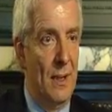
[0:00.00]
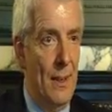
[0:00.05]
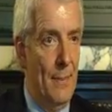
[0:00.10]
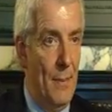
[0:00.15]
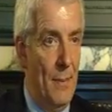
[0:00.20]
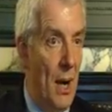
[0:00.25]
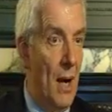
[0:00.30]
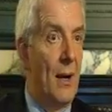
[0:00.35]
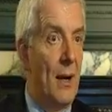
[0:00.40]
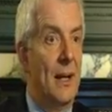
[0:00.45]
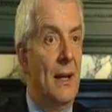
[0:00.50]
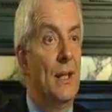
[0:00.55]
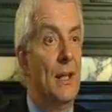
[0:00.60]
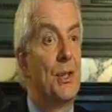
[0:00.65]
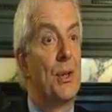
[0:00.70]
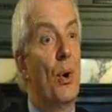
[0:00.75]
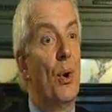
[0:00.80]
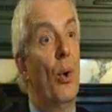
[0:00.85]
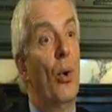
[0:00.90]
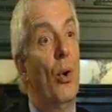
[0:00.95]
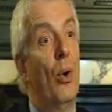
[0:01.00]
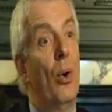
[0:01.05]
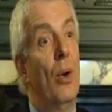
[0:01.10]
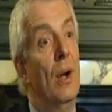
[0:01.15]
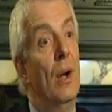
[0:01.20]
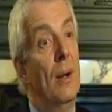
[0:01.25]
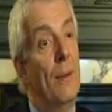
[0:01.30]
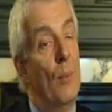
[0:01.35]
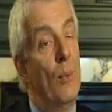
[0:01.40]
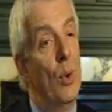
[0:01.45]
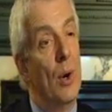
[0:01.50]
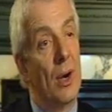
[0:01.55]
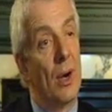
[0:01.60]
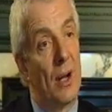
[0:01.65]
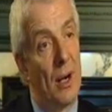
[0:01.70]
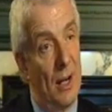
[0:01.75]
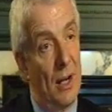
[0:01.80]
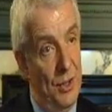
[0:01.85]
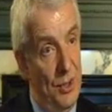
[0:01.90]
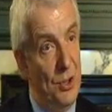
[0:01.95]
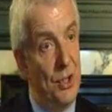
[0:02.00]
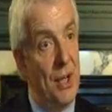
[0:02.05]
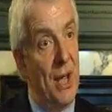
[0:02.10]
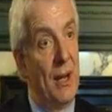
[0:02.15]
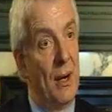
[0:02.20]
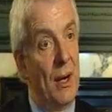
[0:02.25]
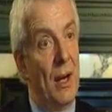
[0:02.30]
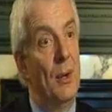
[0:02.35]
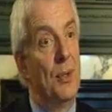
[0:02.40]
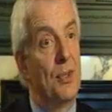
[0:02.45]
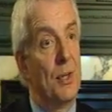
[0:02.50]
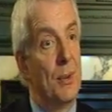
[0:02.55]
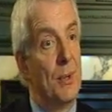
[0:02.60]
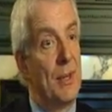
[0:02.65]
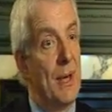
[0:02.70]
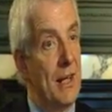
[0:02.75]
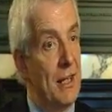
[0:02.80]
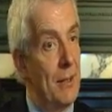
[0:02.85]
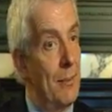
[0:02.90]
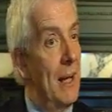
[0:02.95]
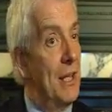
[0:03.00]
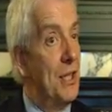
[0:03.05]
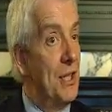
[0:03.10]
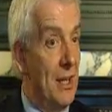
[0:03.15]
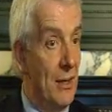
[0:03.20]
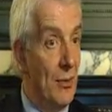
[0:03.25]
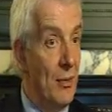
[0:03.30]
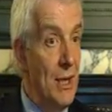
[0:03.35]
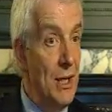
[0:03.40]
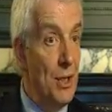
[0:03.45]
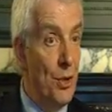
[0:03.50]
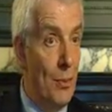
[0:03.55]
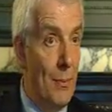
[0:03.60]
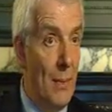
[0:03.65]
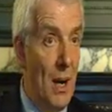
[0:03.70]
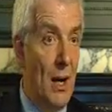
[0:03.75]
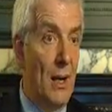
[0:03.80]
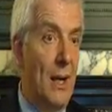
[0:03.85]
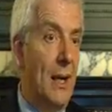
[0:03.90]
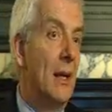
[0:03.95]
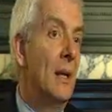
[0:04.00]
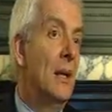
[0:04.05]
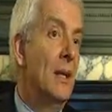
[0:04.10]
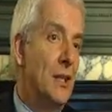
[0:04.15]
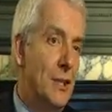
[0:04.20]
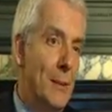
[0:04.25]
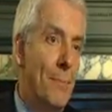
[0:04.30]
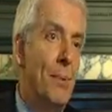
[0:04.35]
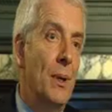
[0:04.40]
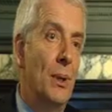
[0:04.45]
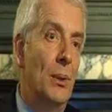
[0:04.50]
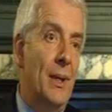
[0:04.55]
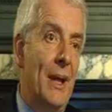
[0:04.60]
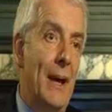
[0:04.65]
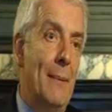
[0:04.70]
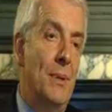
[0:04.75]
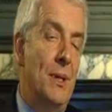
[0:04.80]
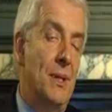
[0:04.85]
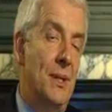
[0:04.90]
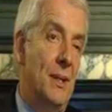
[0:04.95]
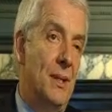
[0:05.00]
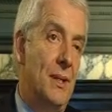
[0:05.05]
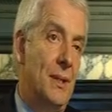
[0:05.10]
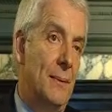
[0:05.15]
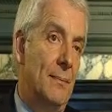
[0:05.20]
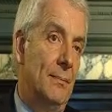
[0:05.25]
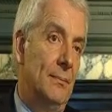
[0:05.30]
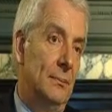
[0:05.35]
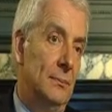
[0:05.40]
markets or work, as you say, closer with our domestic and regional market to build our business?